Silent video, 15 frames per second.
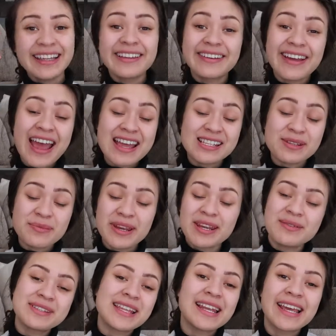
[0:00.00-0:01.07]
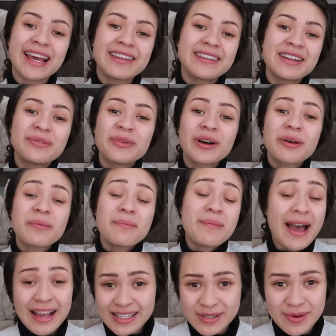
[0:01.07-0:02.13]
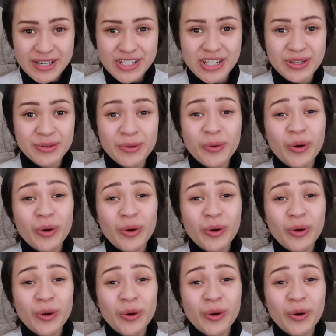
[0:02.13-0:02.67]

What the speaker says: Hello guys, my name is Alejandra and welcome back to my channel,